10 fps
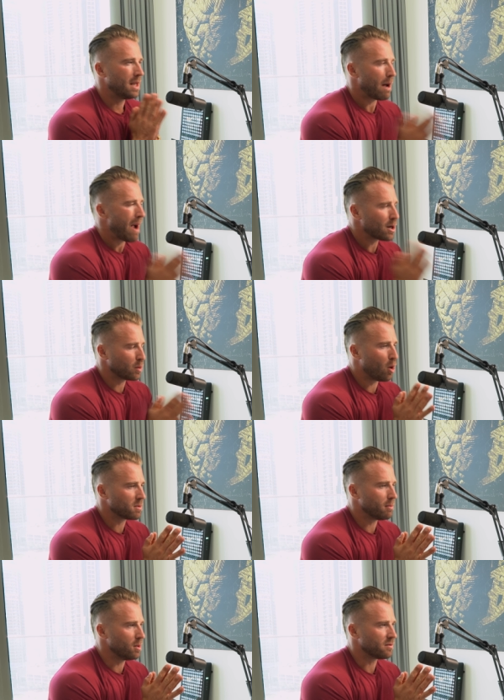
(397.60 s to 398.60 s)
Now, how do we
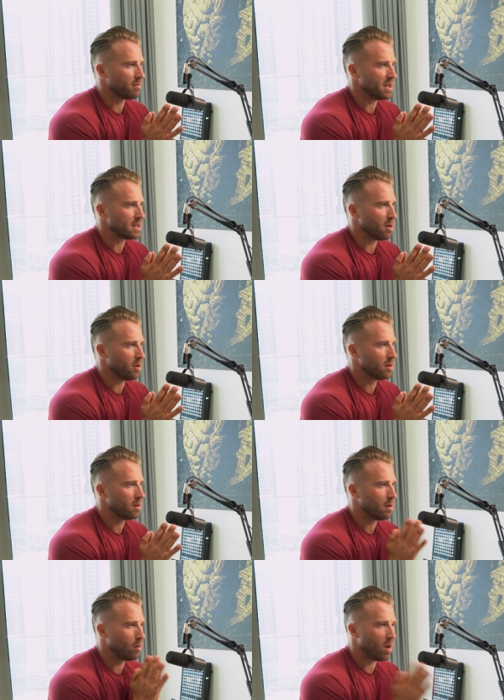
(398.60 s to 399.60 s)
optimize for beast mode?
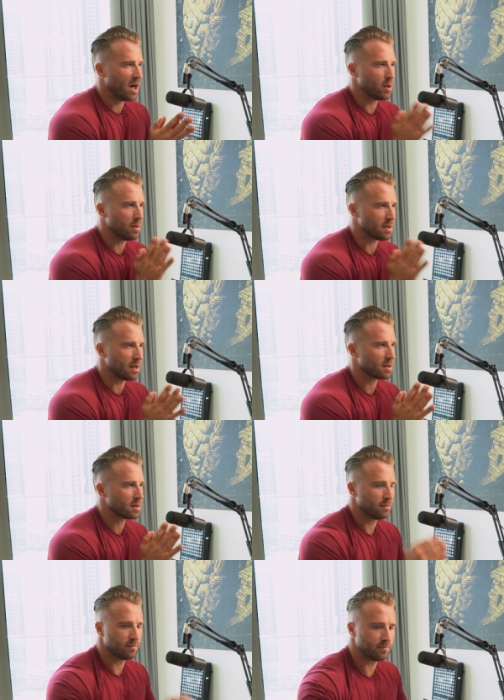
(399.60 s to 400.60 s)
What I do is
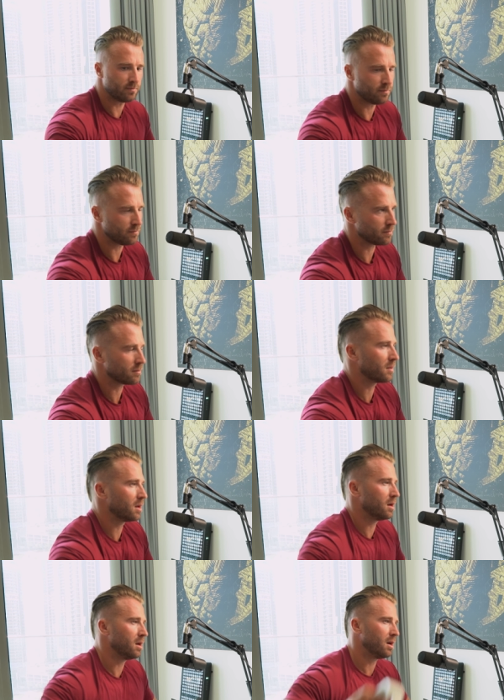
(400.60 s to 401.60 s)
this
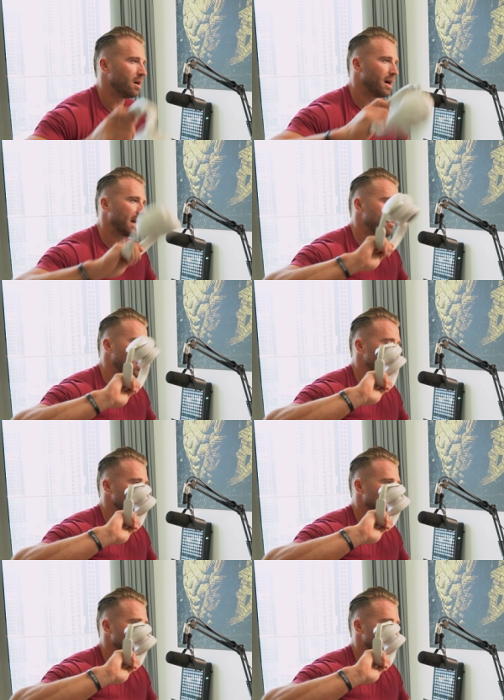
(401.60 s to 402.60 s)
I get my
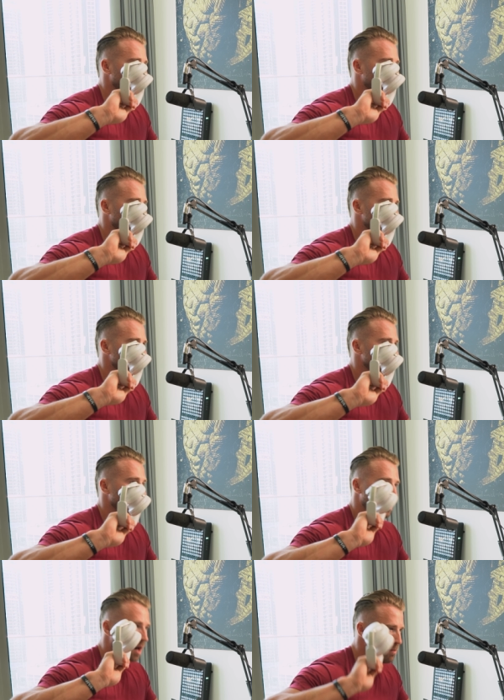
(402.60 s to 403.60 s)
noise cancelling headphones,
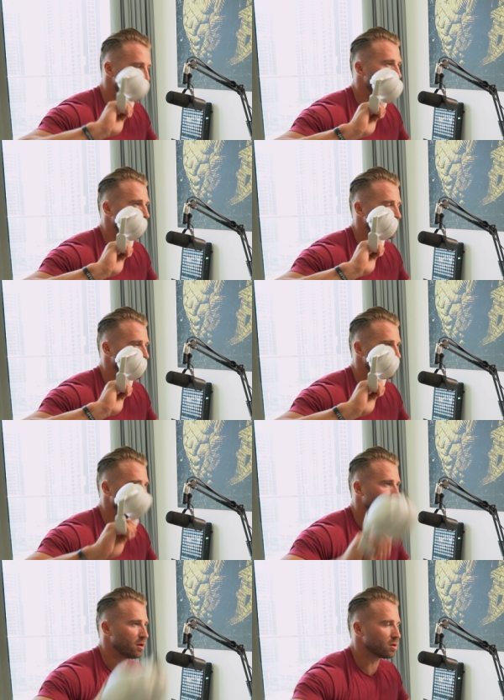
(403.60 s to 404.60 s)
I put noise
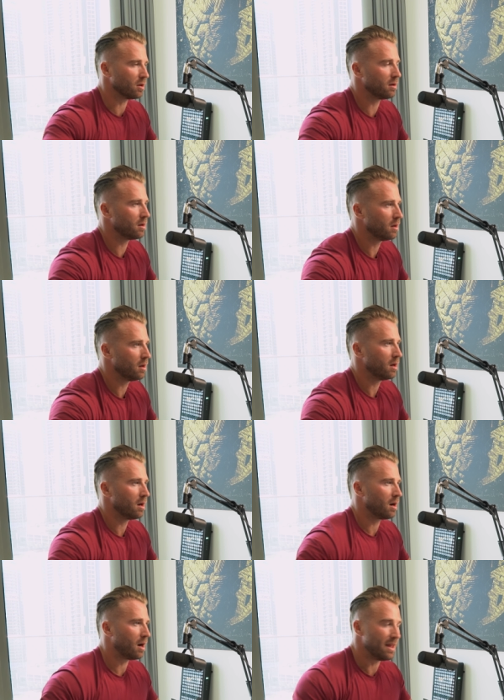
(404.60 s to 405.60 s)
cancelling headphones on.
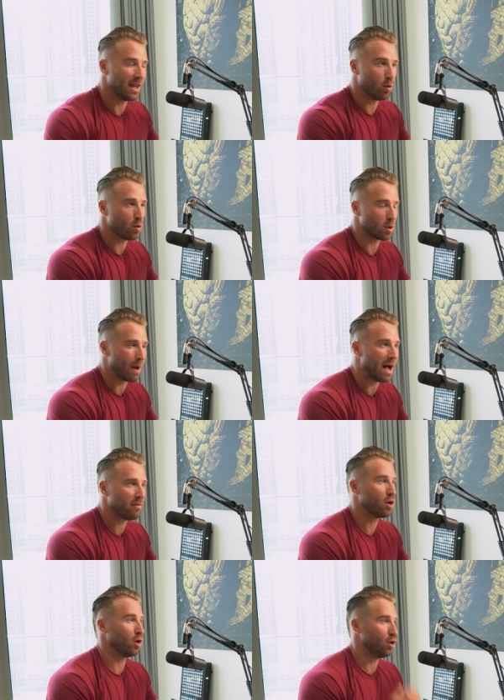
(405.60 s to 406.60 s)
I then also
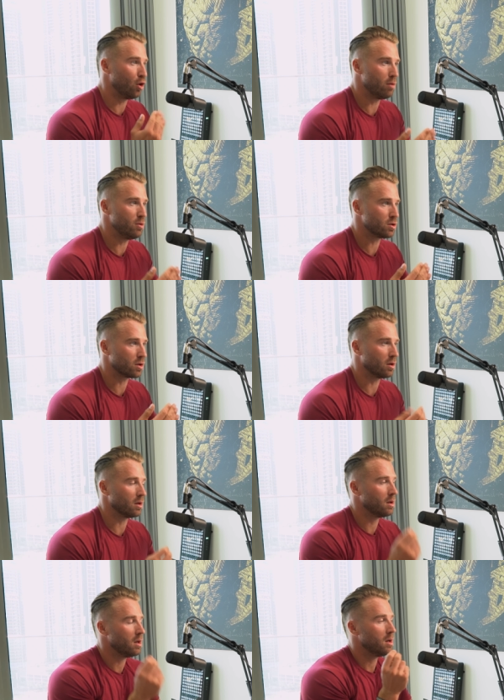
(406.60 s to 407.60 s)
have no music
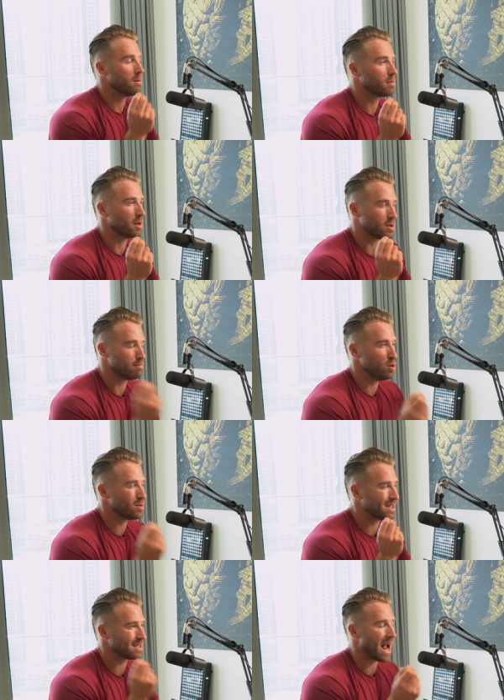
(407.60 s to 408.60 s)
on because
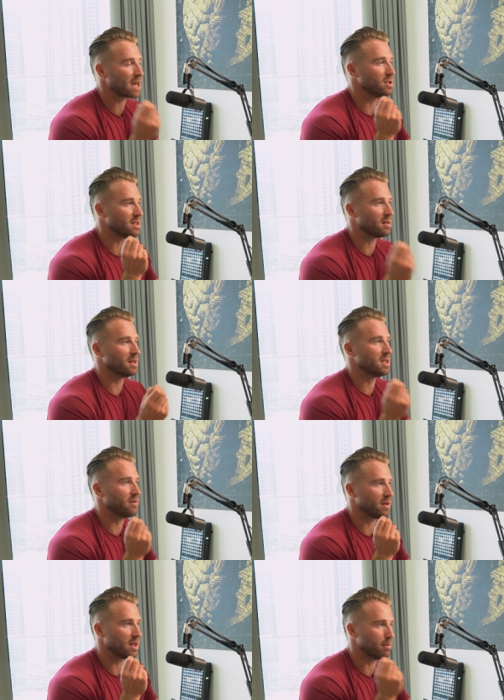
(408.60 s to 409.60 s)
music is actually
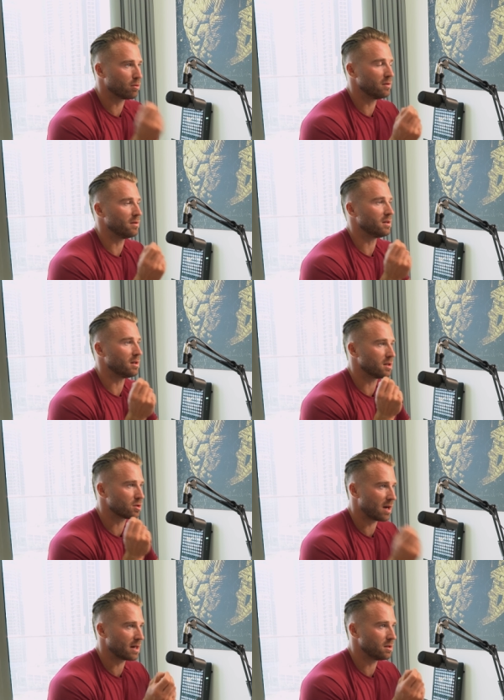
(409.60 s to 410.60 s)
scientifically proven to
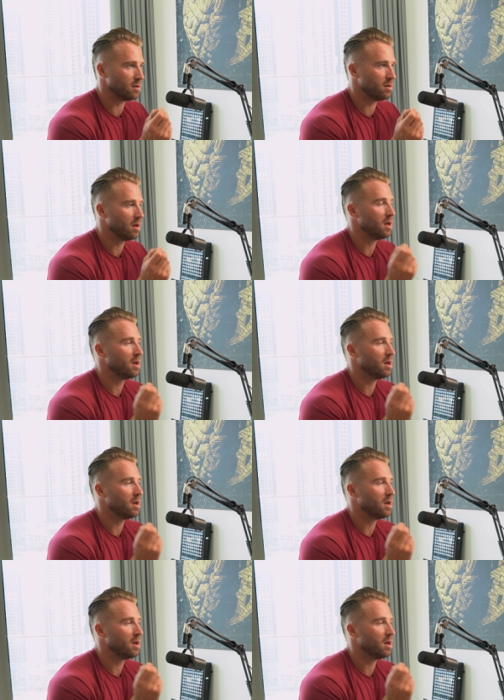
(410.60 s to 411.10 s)
distract you.